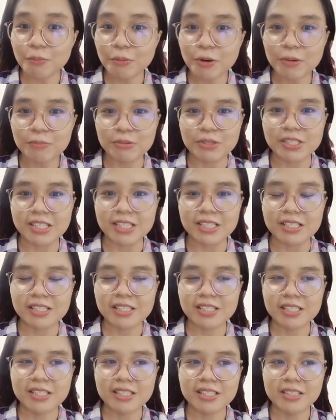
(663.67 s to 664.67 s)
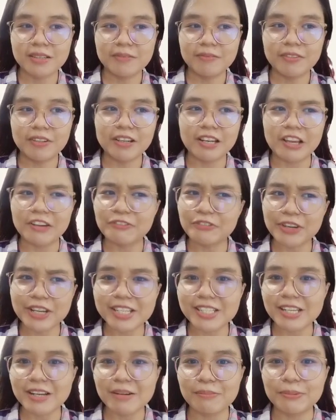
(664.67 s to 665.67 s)
purposes. Like for
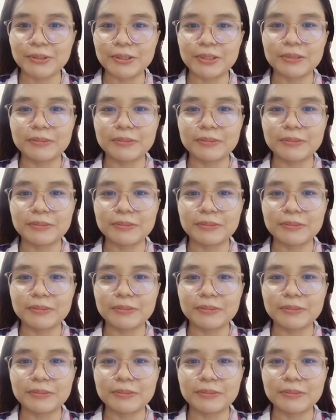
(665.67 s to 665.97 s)
example,